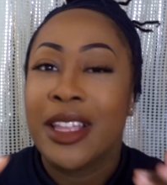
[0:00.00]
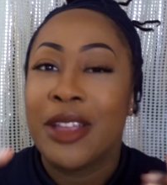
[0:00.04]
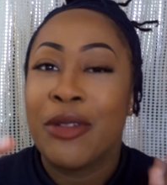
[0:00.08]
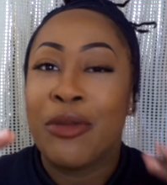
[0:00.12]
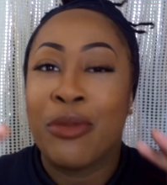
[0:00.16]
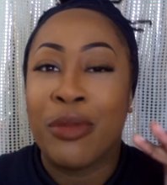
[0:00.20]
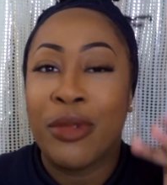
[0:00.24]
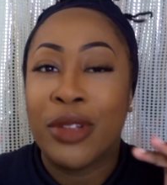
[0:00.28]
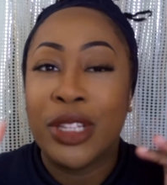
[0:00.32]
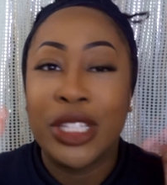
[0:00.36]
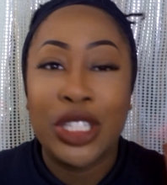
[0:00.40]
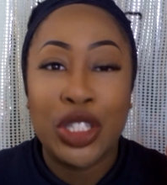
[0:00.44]

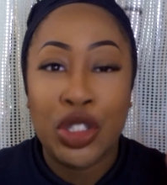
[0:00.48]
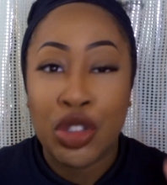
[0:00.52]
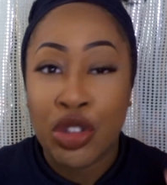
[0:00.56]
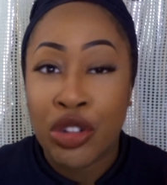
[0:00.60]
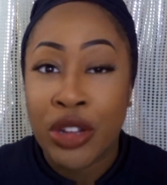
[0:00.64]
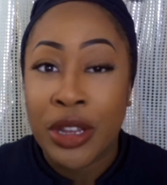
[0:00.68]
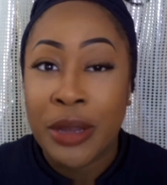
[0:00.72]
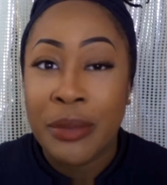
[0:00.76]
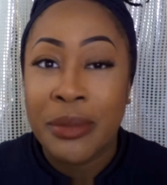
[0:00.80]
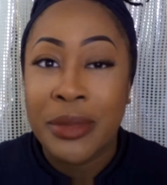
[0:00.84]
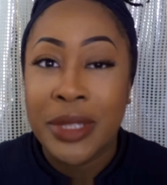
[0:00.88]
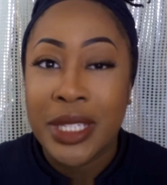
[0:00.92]
once
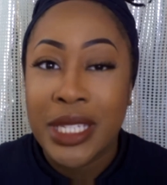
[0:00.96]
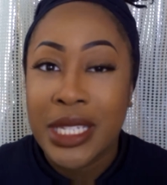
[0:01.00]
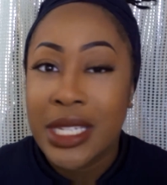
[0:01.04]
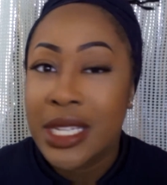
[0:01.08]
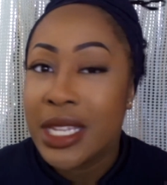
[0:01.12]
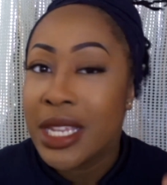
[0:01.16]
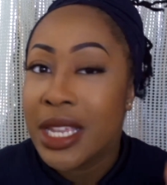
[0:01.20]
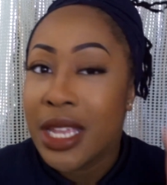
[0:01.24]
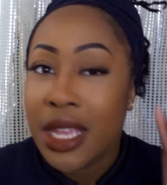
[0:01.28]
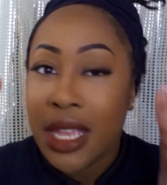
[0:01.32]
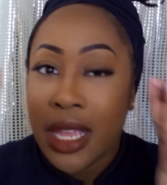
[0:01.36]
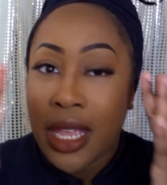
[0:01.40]
trimmed
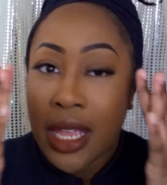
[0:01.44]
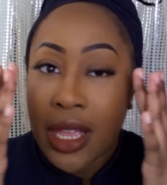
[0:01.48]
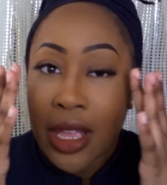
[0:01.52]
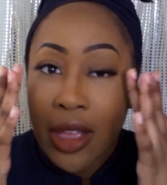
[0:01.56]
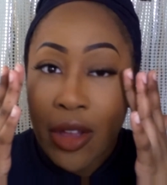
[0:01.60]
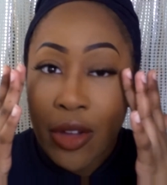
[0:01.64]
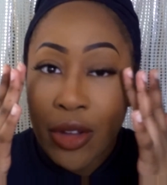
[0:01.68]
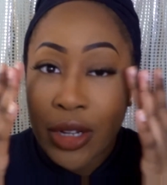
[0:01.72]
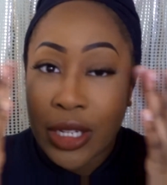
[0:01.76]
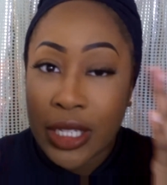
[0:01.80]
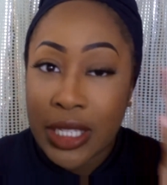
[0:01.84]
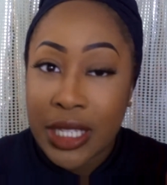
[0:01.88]

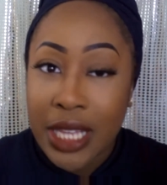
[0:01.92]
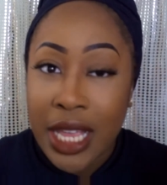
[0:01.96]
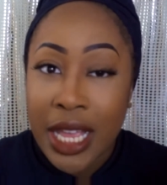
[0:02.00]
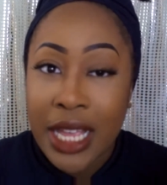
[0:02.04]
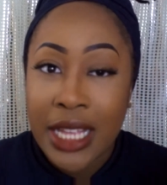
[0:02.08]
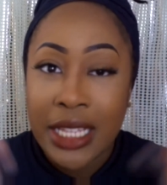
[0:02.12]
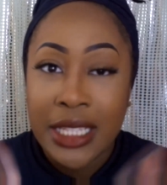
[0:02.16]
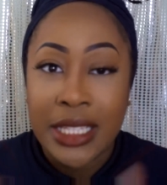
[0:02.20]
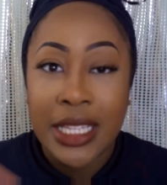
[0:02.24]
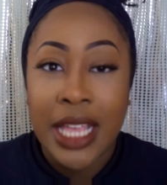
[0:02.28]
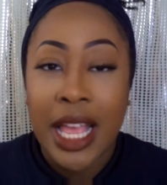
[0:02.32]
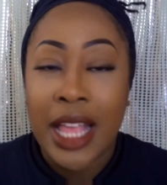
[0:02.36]
on the
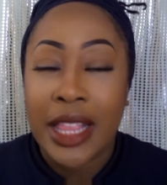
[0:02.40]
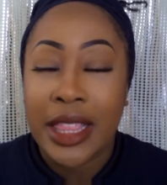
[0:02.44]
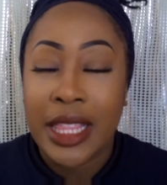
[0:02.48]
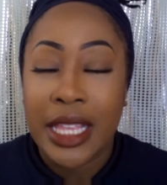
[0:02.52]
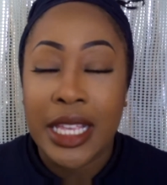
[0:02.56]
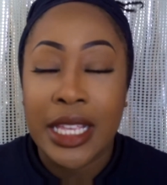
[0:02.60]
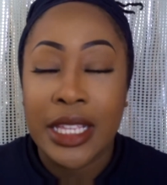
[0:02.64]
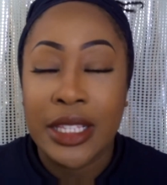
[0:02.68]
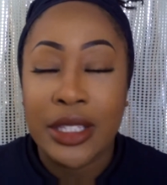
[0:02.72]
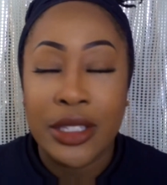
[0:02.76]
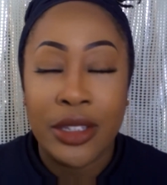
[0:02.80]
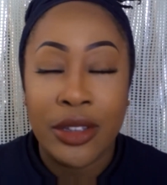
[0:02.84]
sides, I
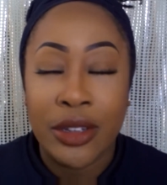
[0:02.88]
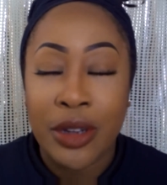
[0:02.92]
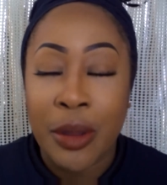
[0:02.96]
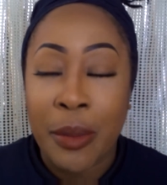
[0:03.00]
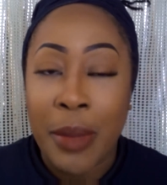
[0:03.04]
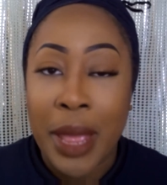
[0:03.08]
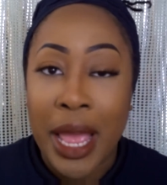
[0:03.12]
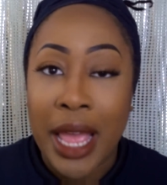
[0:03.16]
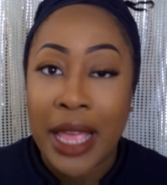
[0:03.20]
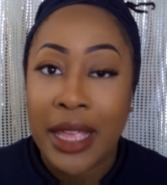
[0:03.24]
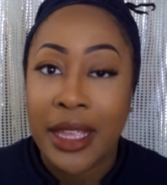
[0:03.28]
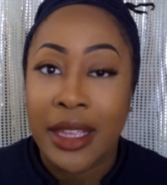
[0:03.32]
think it's gonna
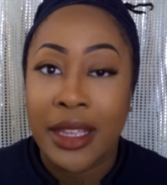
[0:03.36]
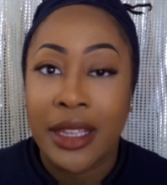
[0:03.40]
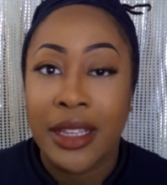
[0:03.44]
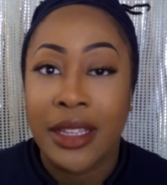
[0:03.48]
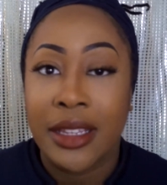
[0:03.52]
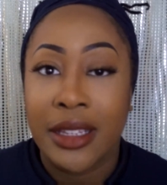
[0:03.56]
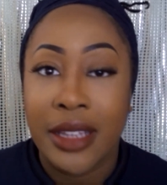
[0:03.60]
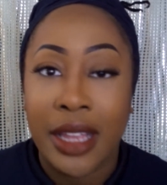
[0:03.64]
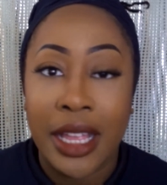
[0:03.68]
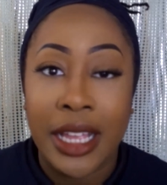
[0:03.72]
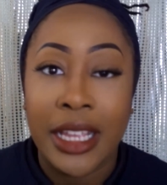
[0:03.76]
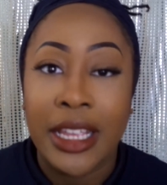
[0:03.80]
bang.
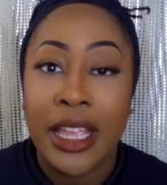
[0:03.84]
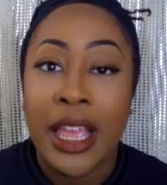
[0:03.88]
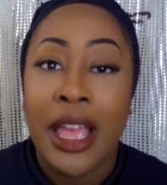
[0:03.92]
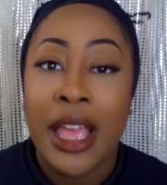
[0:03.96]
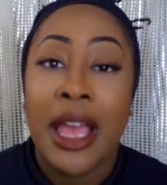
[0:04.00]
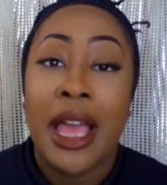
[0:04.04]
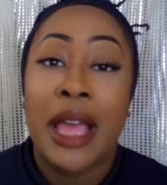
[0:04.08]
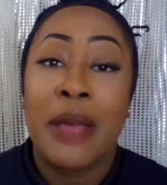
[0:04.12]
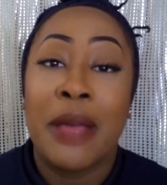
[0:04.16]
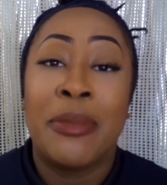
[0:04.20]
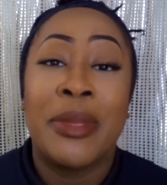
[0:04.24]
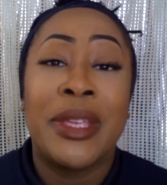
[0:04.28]
Like,
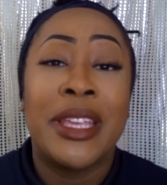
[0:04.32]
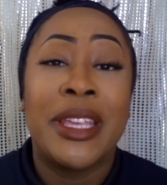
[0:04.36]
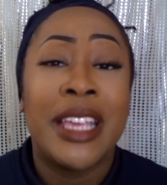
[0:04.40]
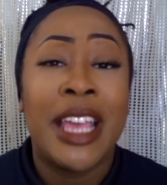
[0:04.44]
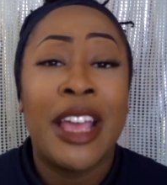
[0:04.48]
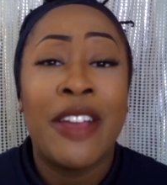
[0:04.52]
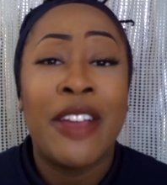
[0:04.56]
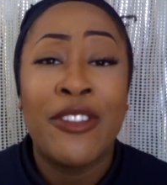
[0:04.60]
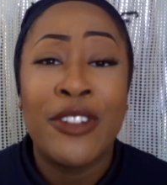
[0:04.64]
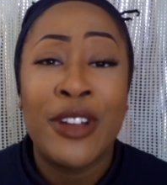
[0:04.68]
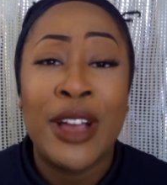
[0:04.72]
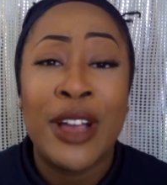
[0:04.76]
and be
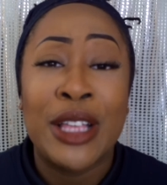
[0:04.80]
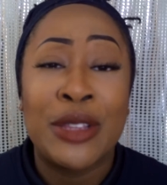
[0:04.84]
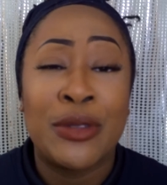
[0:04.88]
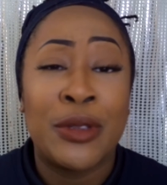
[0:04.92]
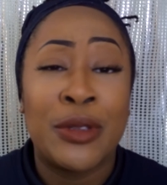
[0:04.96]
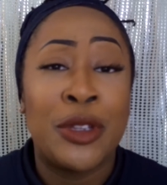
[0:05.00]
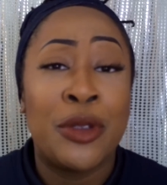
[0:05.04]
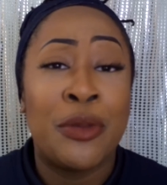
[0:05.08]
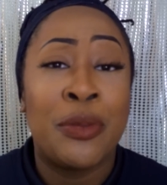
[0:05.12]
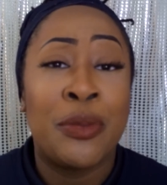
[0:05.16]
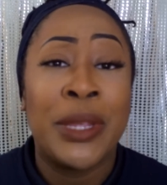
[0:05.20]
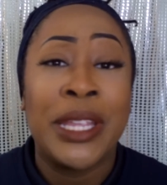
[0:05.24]
careful guys
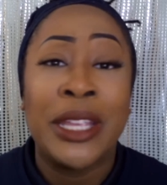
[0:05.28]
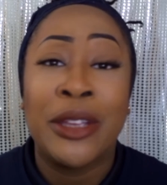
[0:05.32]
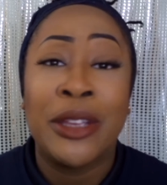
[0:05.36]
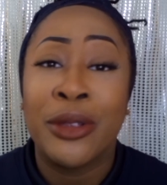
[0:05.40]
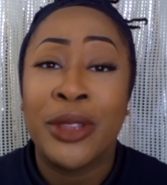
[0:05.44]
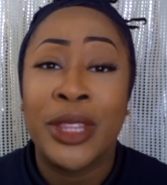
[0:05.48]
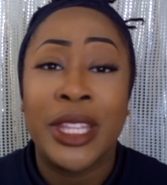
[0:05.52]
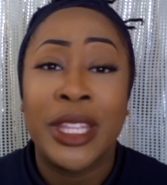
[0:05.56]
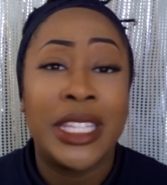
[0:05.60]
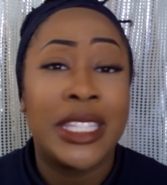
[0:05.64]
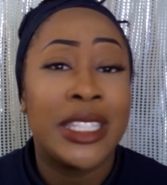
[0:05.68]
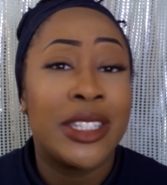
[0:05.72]
when you
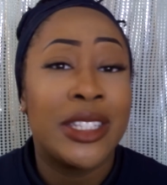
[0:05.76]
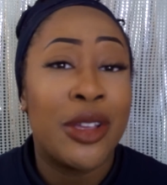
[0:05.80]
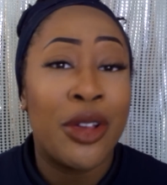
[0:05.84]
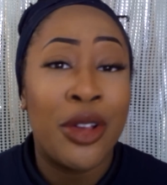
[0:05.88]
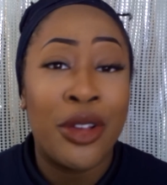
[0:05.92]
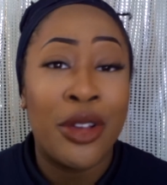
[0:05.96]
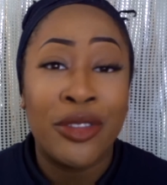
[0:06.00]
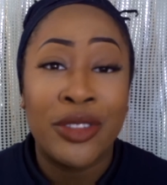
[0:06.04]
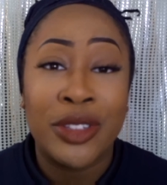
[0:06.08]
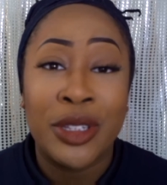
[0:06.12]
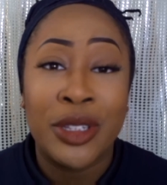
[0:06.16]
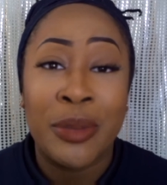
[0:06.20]
peel this
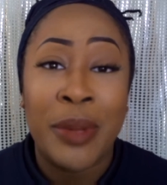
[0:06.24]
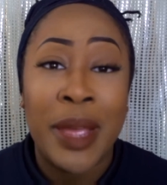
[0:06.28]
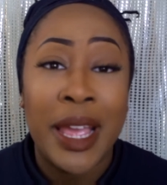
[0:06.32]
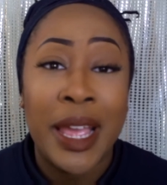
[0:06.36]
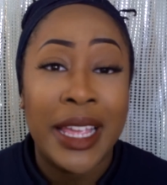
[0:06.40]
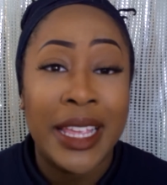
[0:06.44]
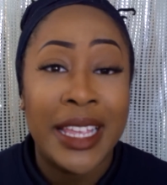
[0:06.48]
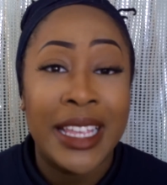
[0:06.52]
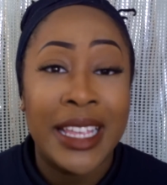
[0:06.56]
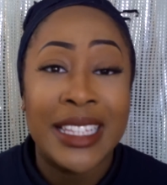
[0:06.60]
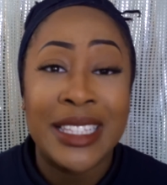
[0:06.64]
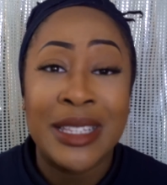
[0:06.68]
off the
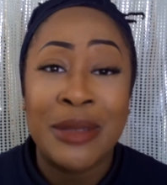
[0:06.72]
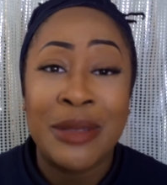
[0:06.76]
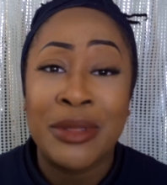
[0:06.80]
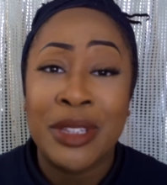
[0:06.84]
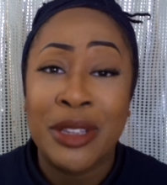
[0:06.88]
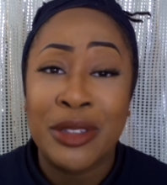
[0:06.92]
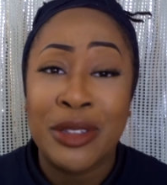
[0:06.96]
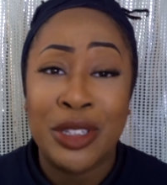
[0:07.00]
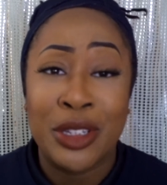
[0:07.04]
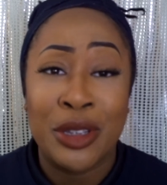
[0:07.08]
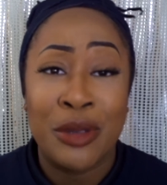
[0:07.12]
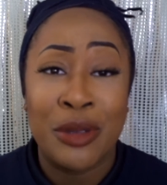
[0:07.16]
packet.
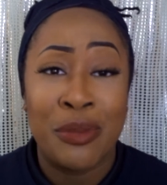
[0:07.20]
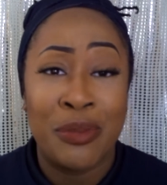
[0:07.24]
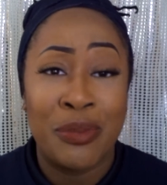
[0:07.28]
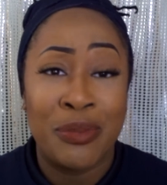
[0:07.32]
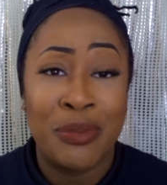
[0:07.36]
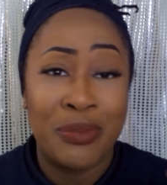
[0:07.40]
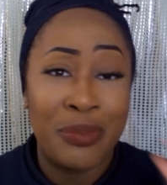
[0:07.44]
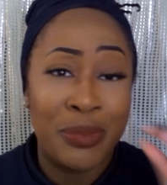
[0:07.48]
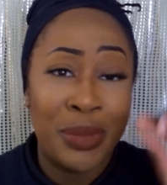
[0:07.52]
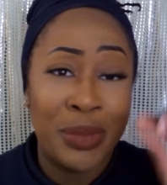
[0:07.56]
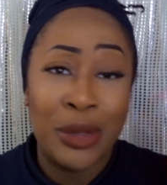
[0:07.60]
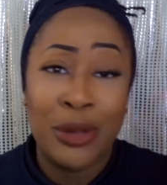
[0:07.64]
Sometimes you could
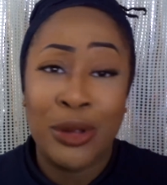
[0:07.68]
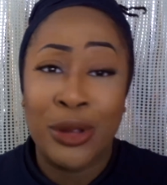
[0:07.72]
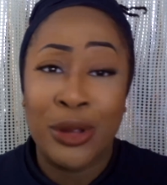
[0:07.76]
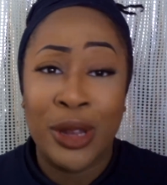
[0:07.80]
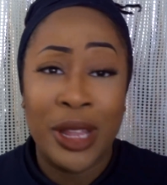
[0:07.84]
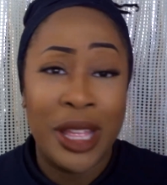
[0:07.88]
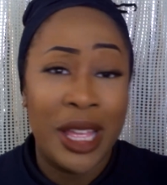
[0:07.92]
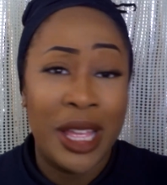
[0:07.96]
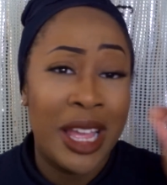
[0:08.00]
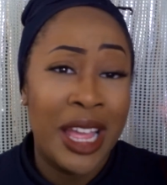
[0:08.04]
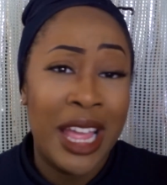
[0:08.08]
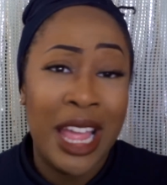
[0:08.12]

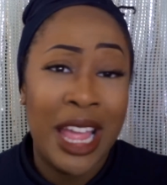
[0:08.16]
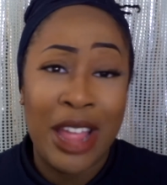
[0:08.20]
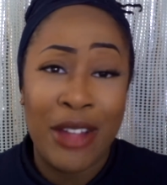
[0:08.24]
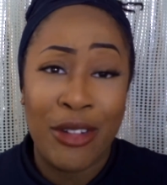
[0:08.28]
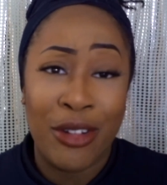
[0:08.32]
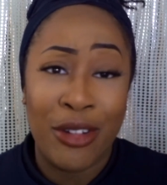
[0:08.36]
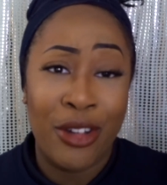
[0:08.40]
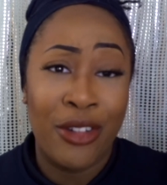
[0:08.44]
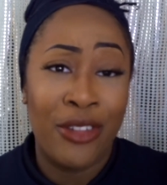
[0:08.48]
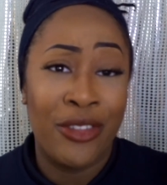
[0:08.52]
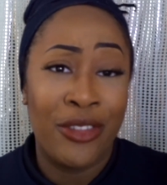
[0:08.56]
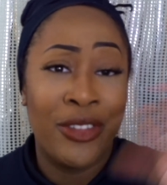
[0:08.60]
peel a
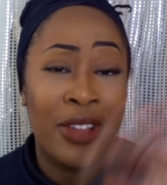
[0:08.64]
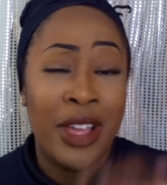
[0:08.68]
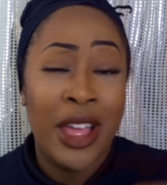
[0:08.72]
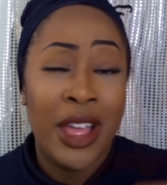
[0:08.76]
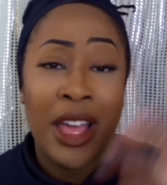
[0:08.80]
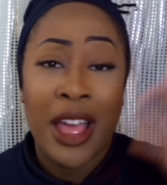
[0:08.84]
hair off.